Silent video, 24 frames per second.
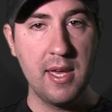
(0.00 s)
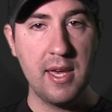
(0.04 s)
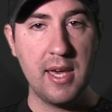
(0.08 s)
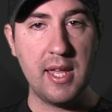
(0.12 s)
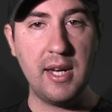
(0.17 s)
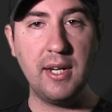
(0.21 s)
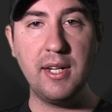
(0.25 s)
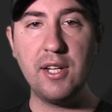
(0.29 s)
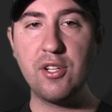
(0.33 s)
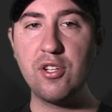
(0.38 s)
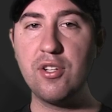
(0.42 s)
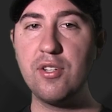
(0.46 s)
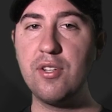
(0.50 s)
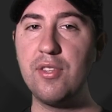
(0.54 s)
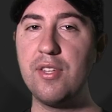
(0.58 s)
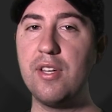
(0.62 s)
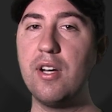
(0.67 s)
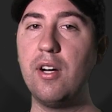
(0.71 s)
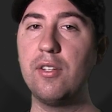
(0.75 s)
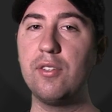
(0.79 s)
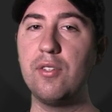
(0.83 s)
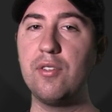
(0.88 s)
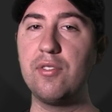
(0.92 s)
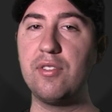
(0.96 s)
In addition to
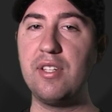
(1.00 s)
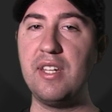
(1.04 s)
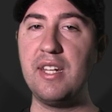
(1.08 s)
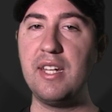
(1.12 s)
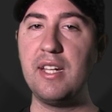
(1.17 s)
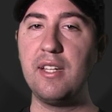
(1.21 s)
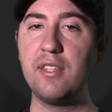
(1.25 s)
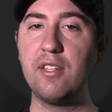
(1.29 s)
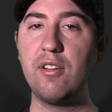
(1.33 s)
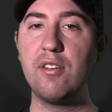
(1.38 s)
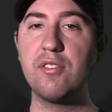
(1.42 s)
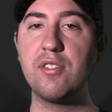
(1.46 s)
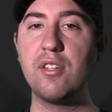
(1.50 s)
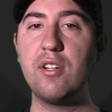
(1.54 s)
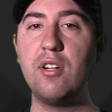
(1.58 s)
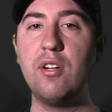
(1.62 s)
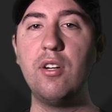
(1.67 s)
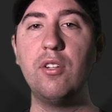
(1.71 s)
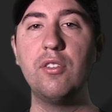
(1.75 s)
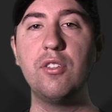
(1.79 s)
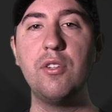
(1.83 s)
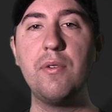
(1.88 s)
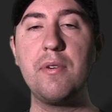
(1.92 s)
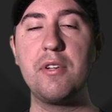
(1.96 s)
the all-new seating, there is an
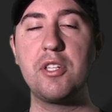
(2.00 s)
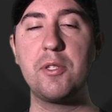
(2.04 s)
all-new